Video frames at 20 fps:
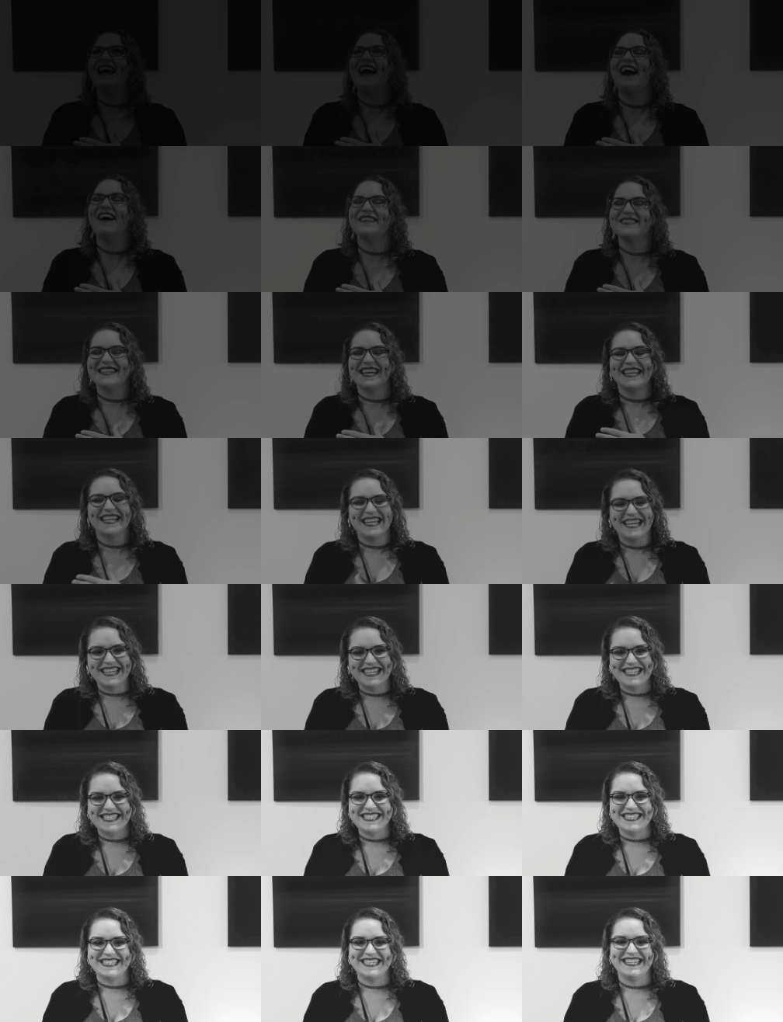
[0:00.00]
I was at
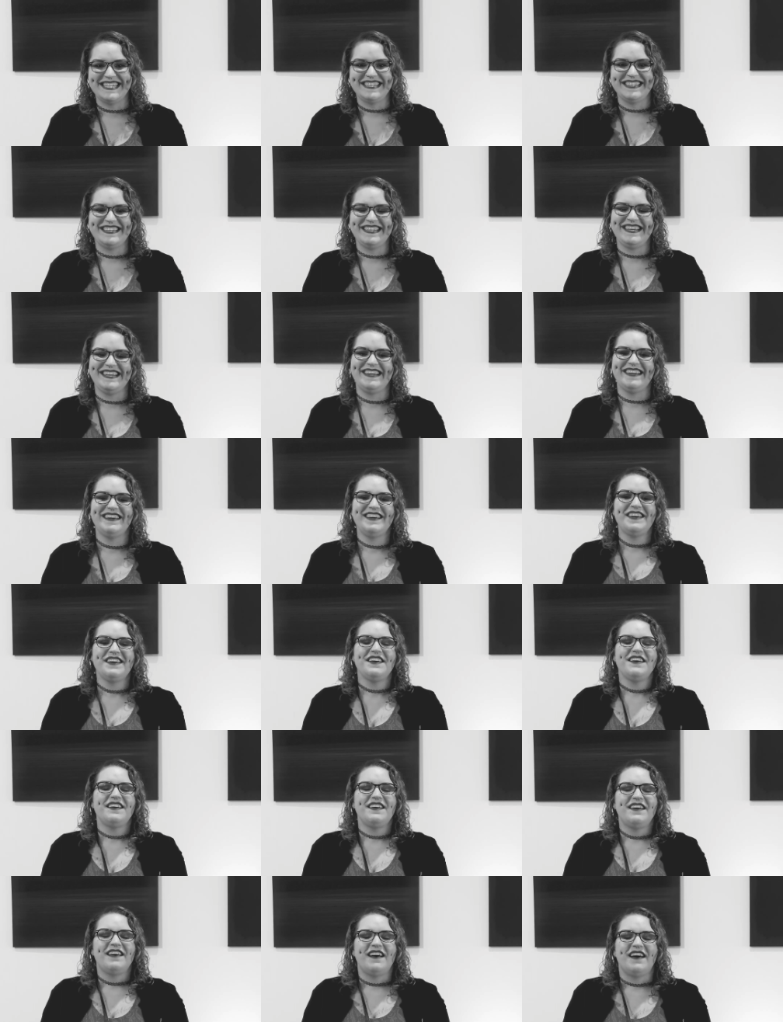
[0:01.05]
EDC, the
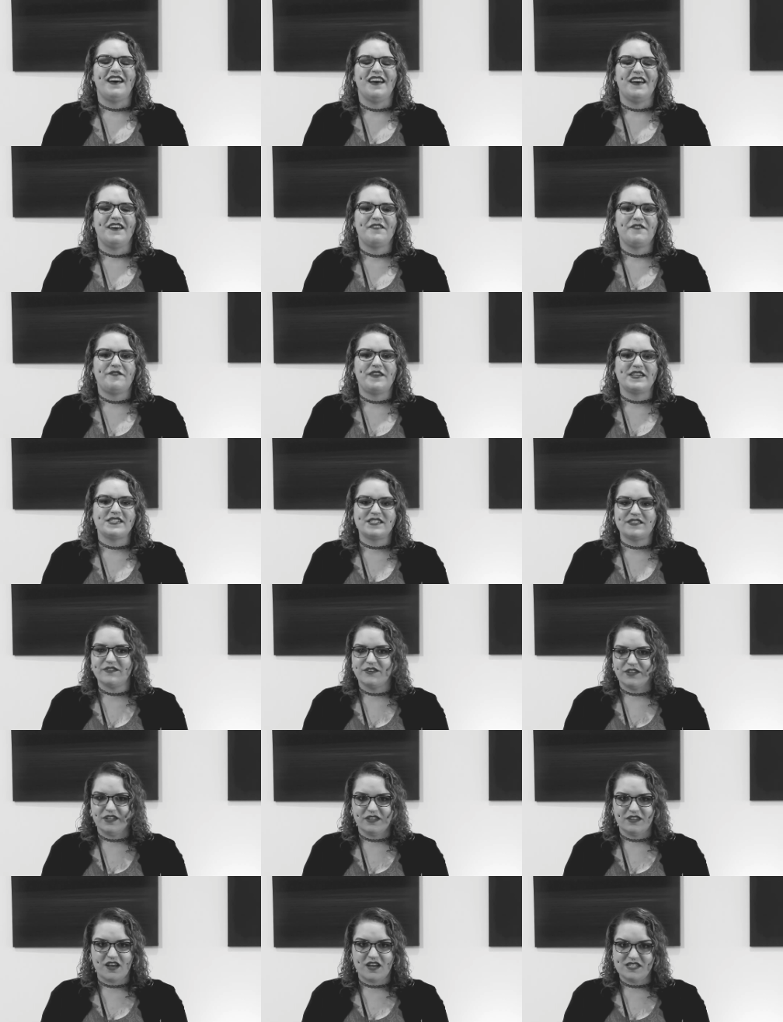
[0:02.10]
uh,
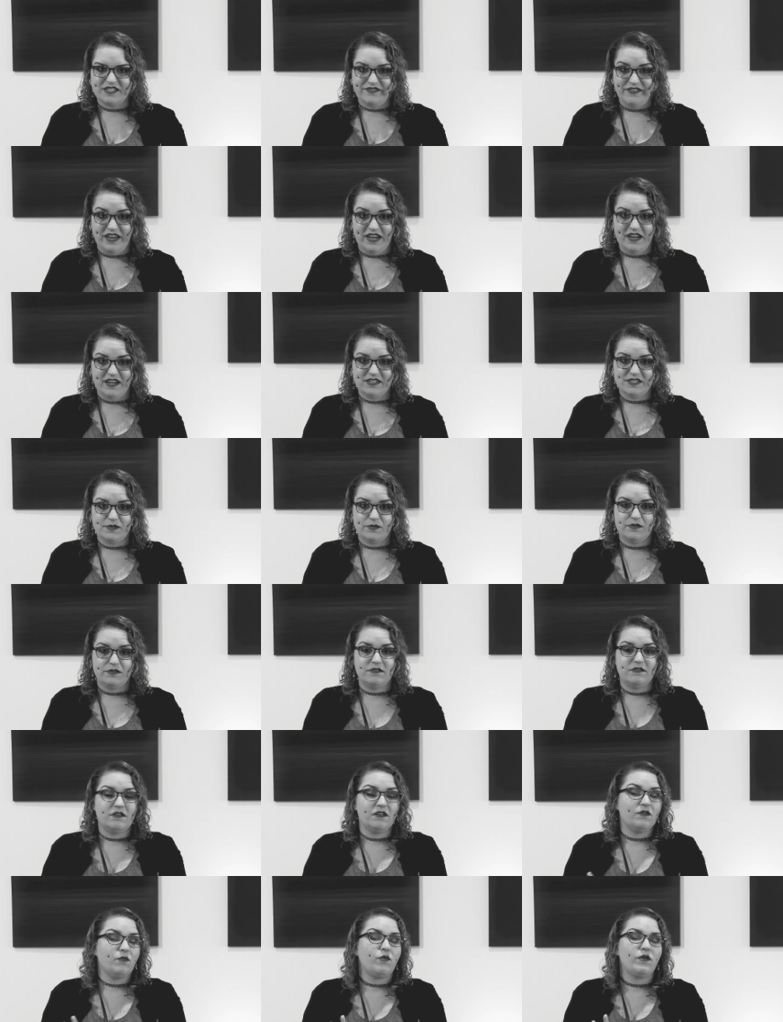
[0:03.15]
festival in Las Vegas,
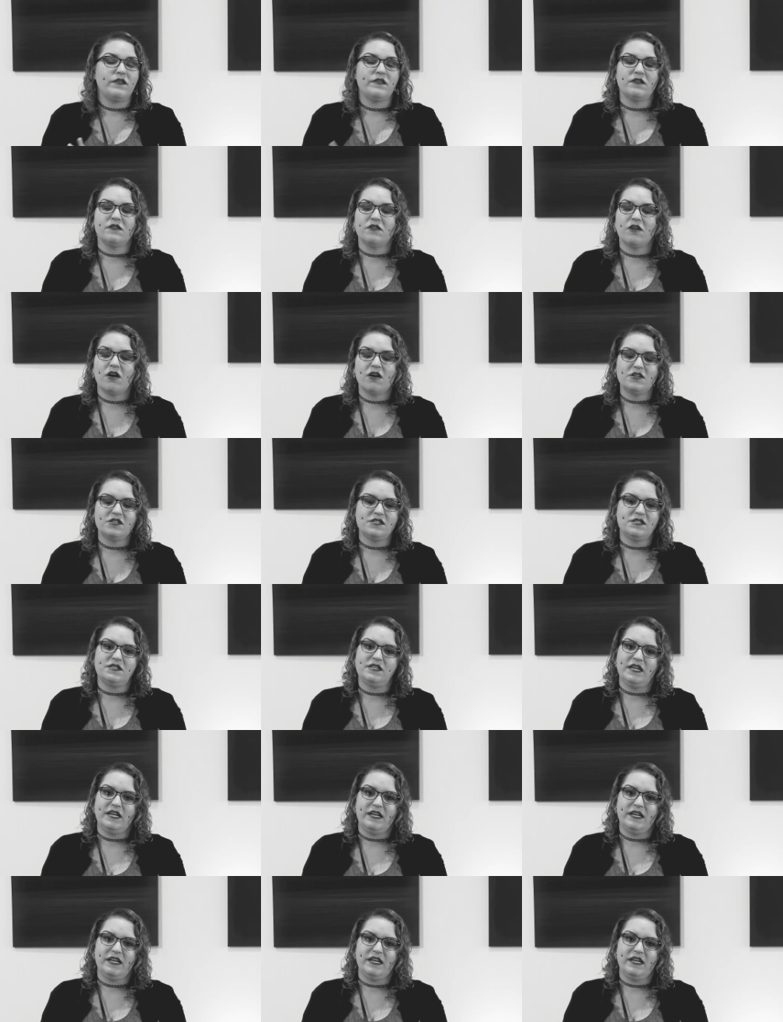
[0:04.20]
one of the largest